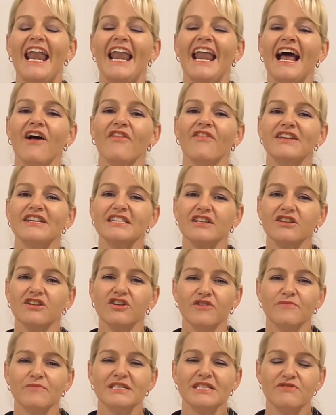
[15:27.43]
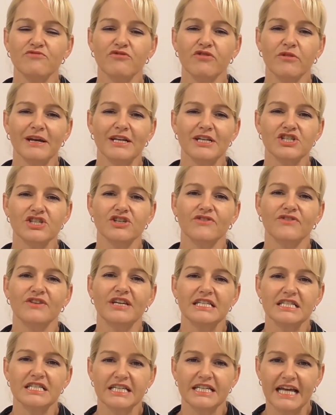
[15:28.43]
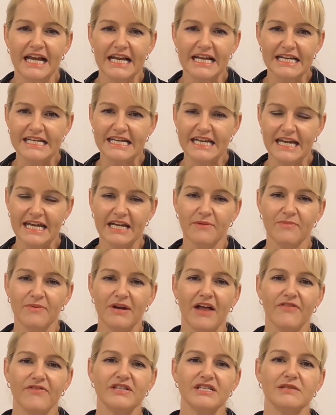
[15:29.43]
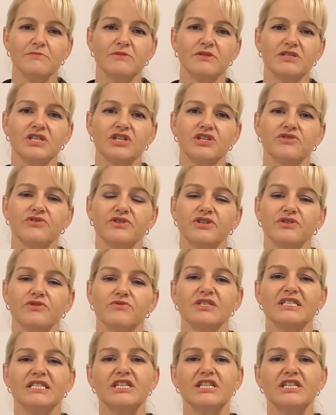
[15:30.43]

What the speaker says: Now, there's a lot of misinformation on the internet again about this material,